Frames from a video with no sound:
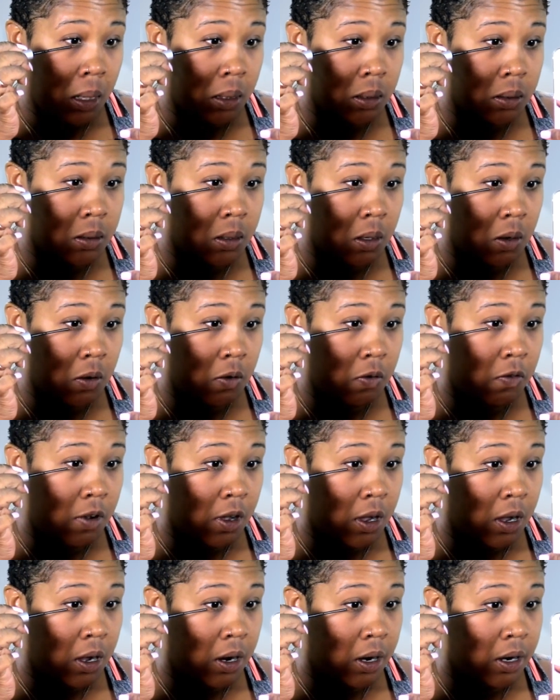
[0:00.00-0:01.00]
So
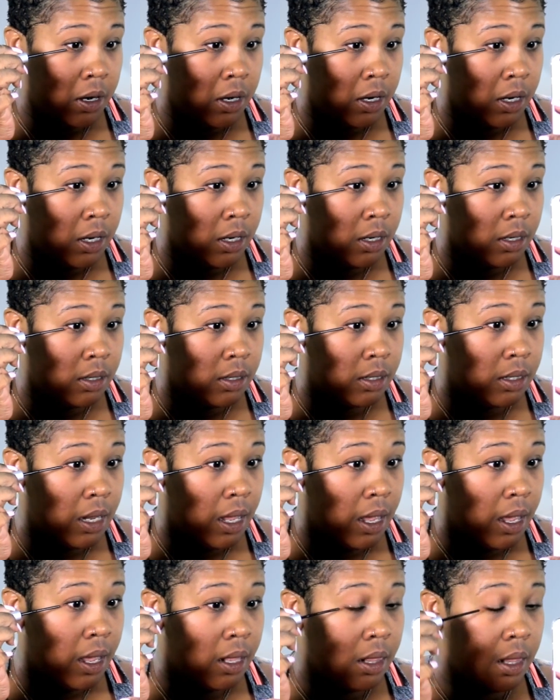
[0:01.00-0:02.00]
far, it's
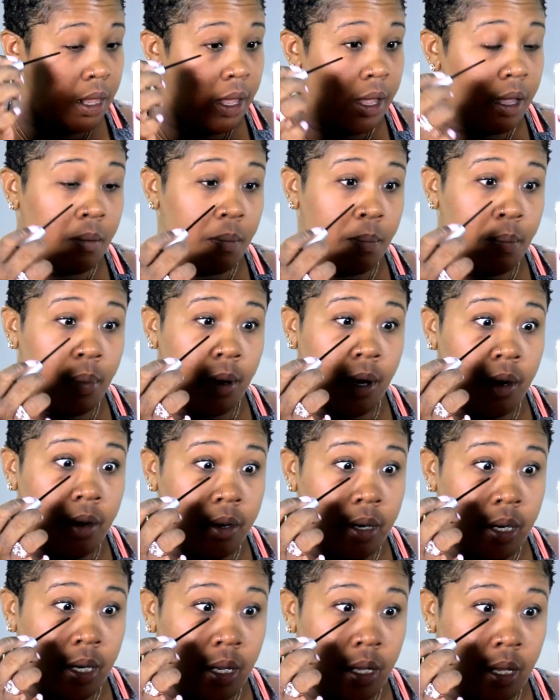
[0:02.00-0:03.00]
not like
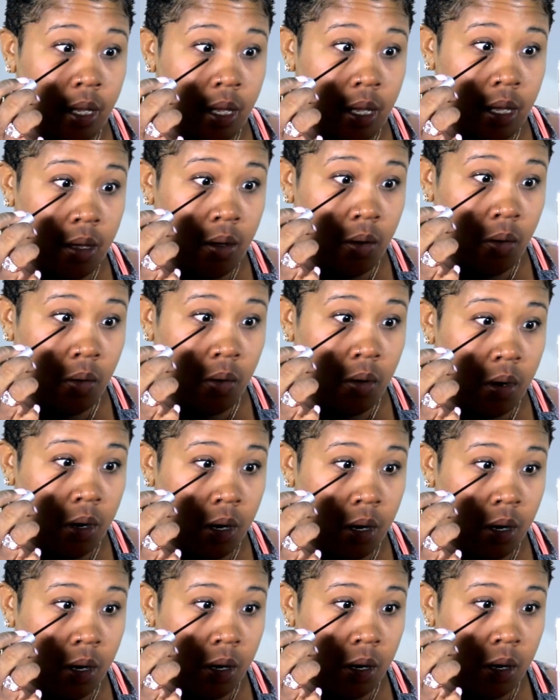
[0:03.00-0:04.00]
burning
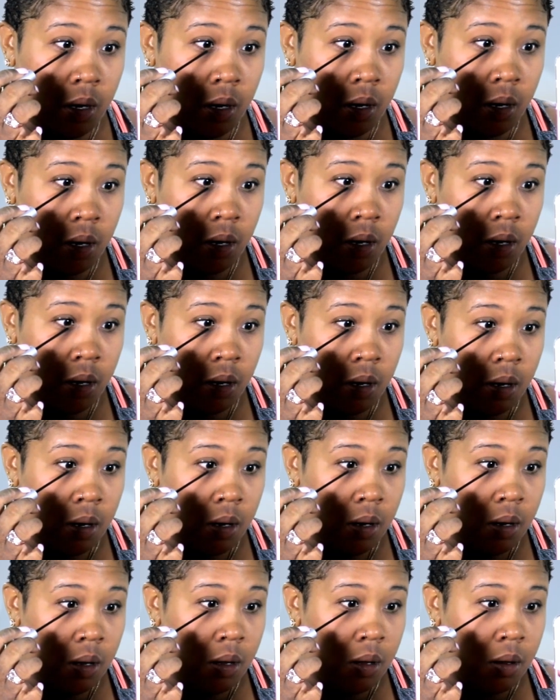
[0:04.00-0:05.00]
or
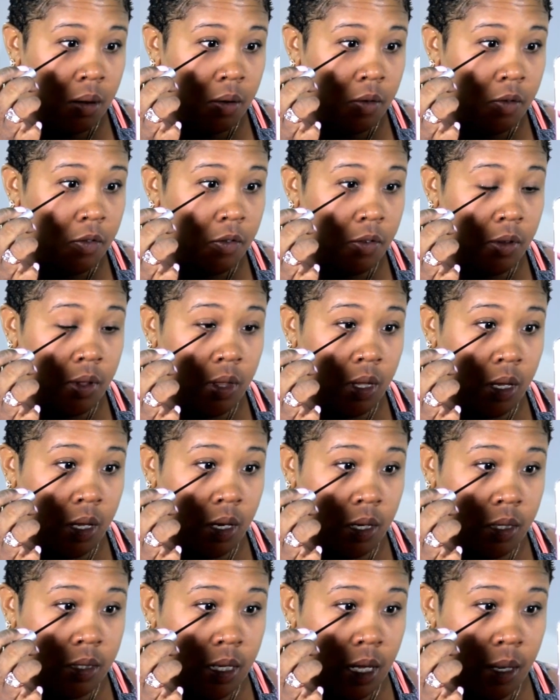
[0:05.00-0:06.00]
feeling
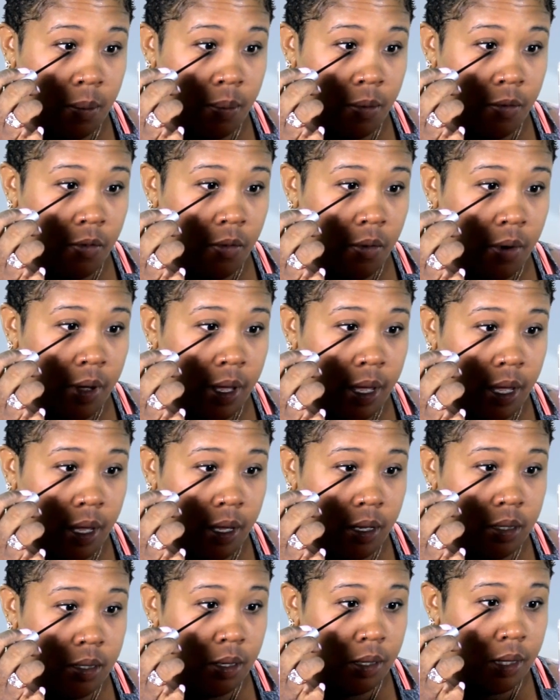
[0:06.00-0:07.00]
any type of
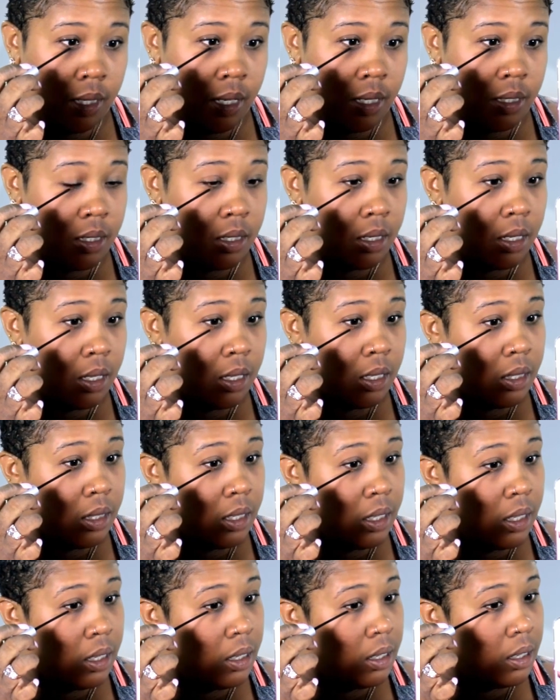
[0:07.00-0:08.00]
way, so that's a good
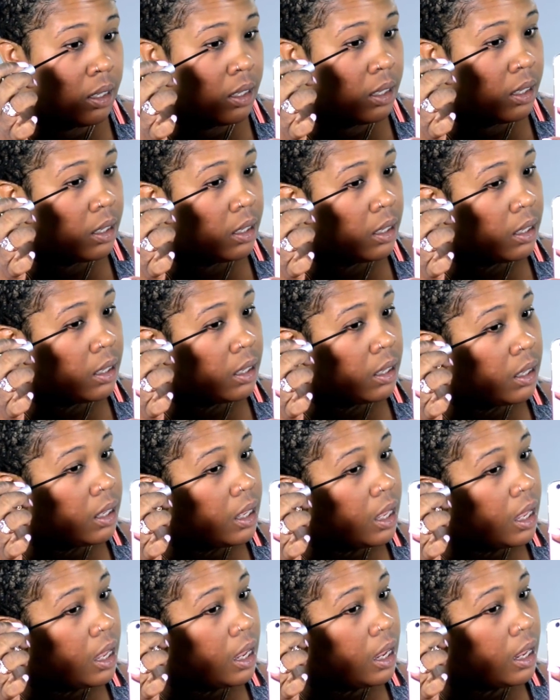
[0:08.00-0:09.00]
thing.
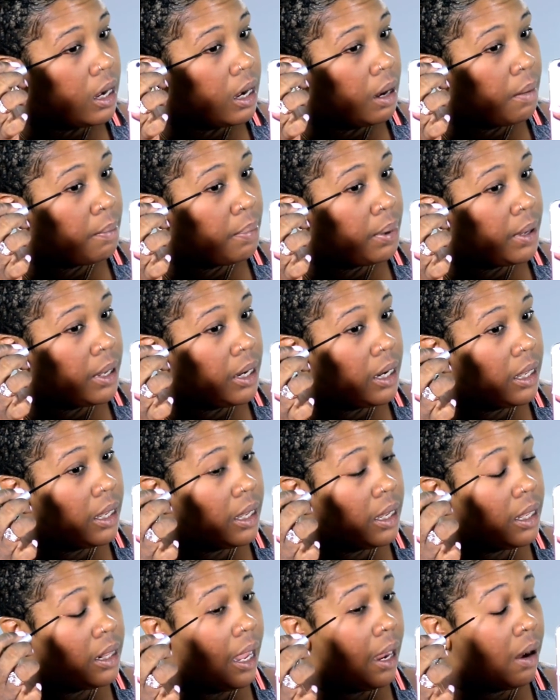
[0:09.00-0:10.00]
And I'm putting
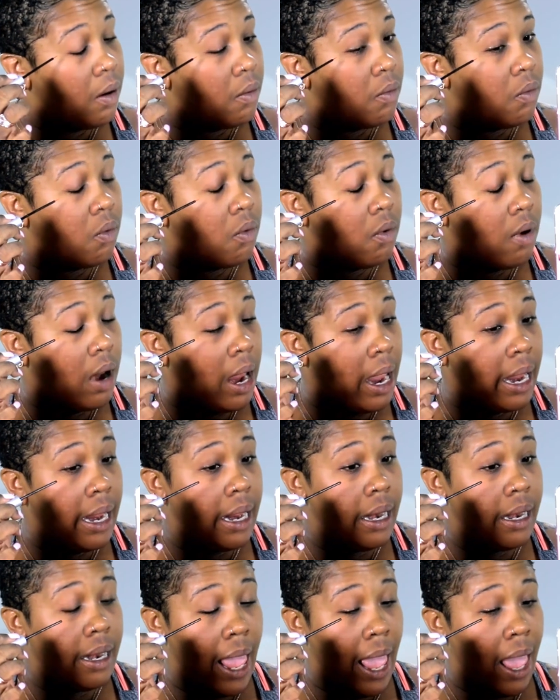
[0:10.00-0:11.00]
it like
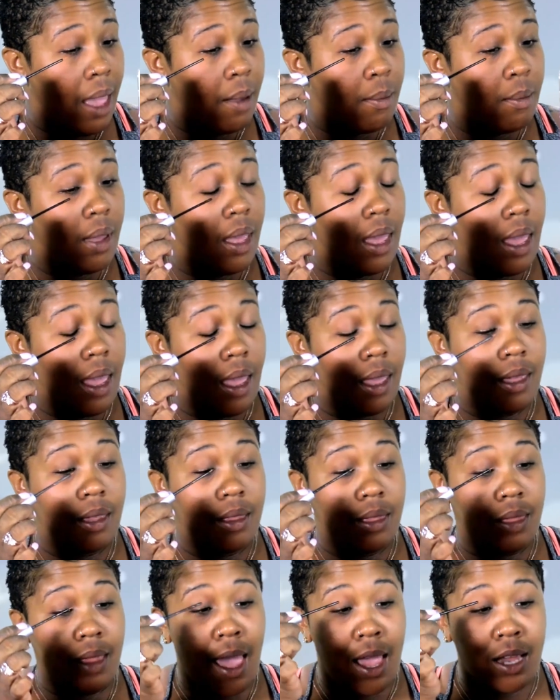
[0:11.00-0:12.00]
right at my
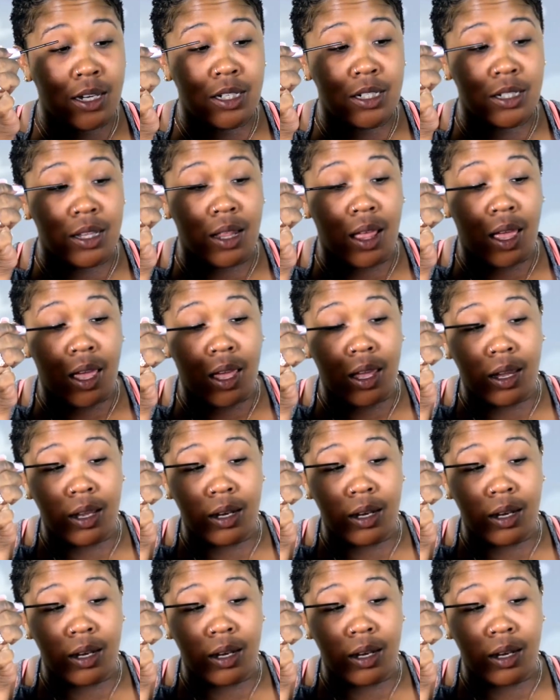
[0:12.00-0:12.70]
lash line.